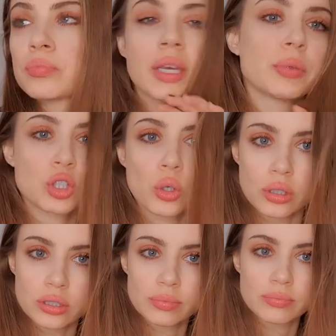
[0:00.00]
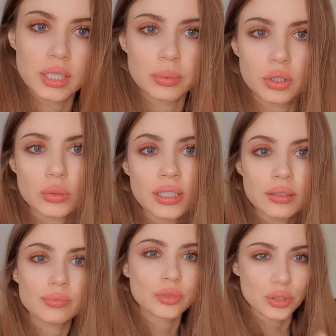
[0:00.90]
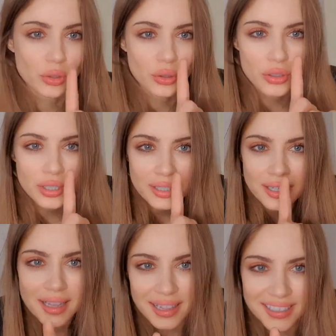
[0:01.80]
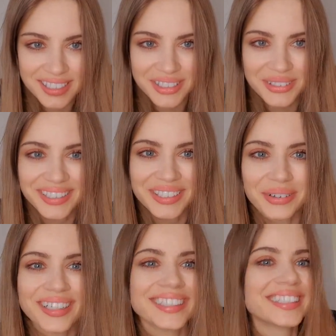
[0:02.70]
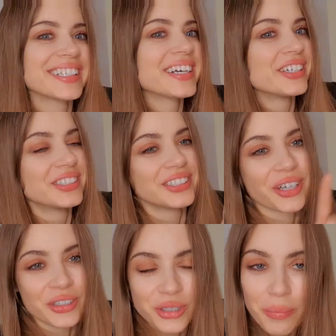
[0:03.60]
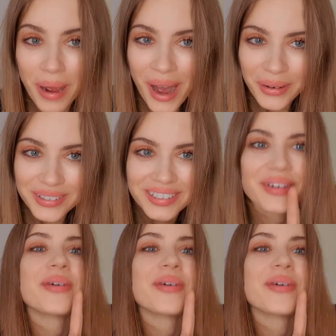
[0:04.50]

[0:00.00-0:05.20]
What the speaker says: it short, keep it sweet, so listen to these ones, don't drop out,